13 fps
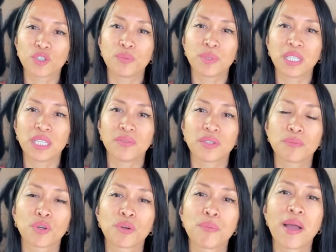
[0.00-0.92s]
to be even
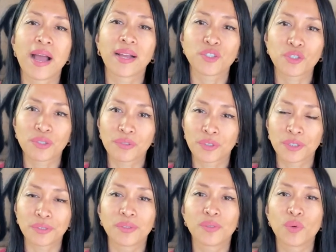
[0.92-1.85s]
more
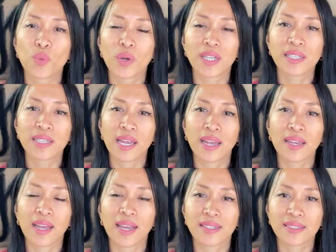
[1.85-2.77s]
masterful, one
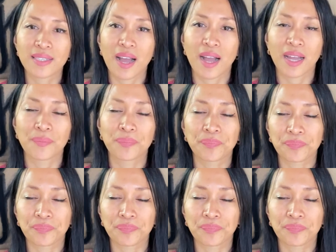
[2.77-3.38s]
day at a time.